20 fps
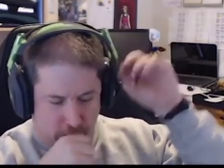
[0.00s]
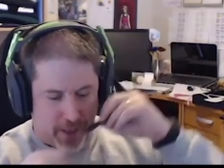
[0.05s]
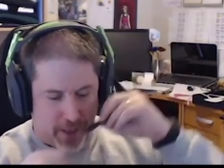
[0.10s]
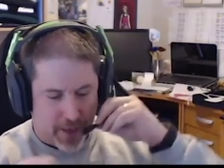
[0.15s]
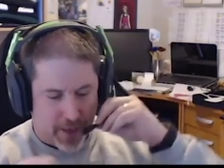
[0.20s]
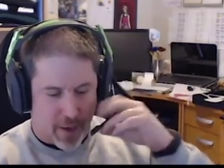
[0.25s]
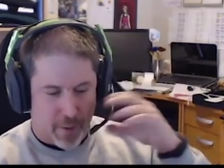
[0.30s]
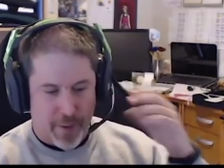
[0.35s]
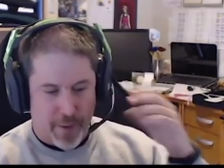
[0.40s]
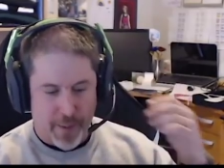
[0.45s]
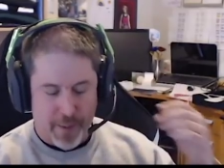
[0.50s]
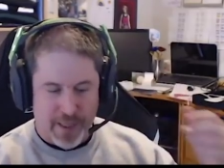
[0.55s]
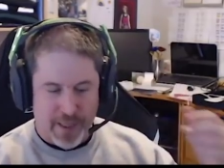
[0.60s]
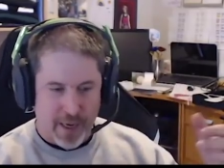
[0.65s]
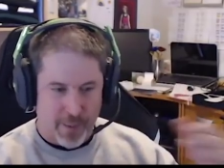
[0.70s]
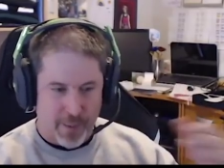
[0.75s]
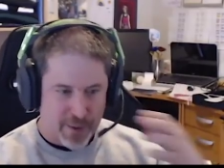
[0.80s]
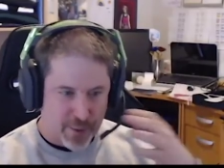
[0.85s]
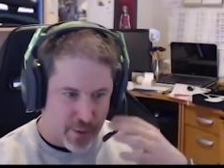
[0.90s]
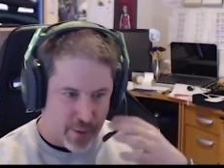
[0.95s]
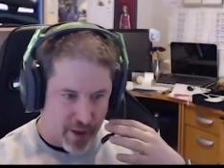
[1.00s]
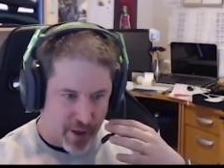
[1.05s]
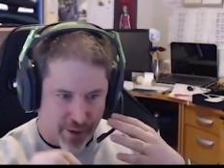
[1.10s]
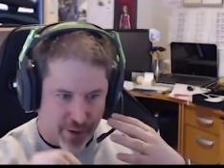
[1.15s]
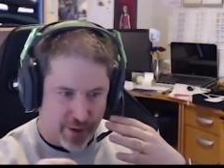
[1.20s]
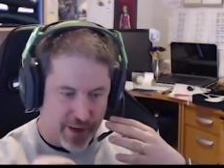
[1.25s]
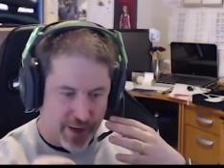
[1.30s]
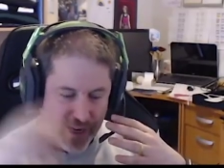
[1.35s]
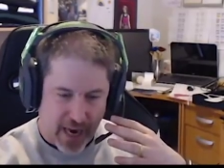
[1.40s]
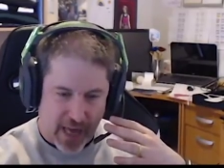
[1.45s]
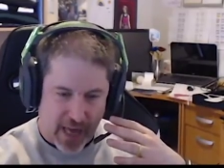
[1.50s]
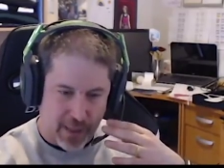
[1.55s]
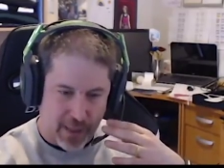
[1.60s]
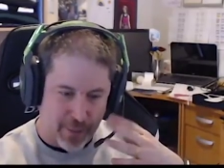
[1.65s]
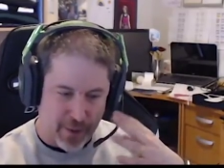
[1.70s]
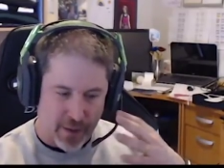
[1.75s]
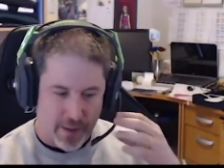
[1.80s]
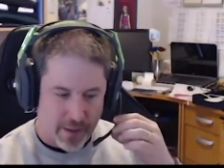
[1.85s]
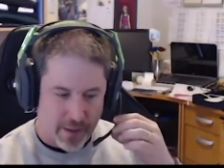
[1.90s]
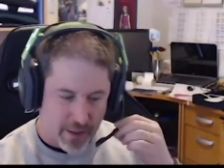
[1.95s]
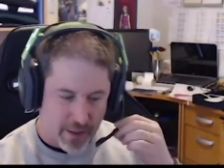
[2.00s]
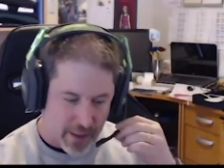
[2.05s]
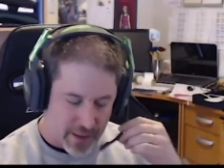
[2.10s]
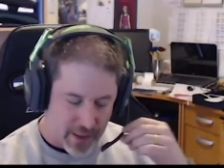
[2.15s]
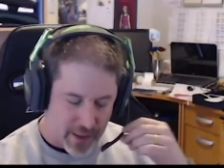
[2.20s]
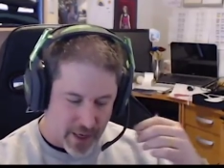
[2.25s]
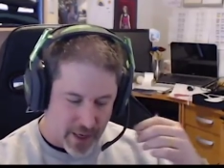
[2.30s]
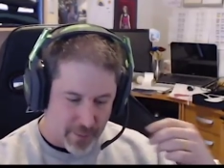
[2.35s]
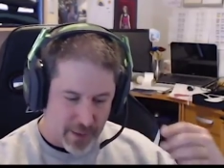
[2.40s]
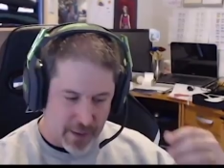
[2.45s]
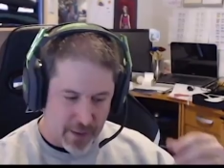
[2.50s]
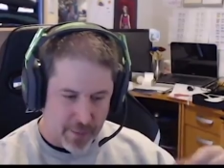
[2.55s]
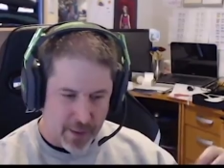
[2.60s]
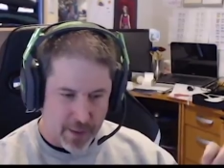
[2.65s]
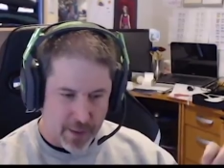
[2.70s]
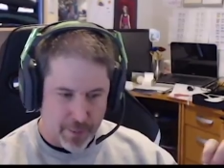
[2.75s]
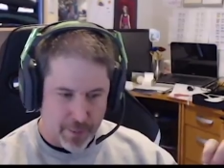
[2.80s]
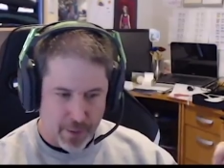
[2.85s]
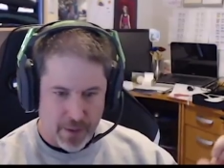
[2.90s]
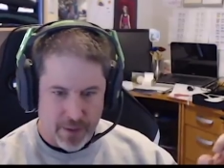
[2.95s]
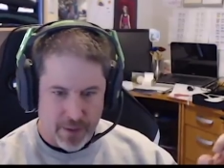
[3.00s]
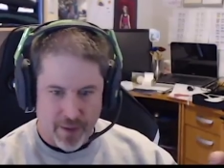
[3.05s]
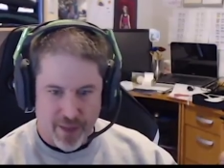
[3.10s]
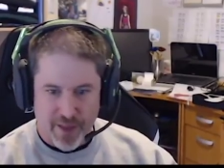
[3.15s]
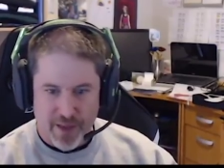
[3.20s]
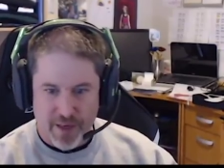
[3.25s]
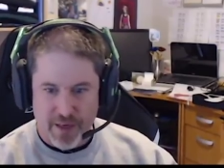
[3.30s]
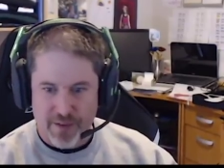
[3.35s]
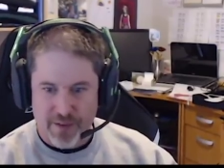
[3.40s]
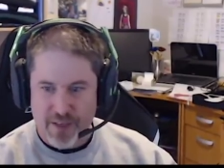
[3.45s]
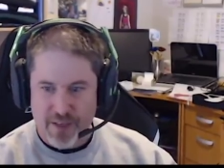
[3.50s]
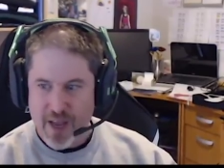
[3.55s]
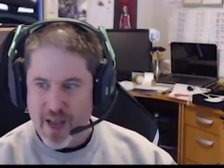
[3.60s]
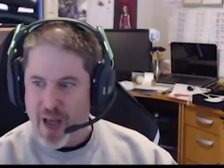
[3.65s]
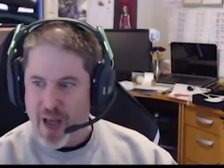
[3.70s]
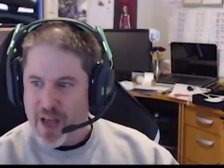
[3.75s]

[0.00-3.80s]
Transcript: You know, maybe down between a 30 caliber and a, and a nine millimeter bullet in thickness.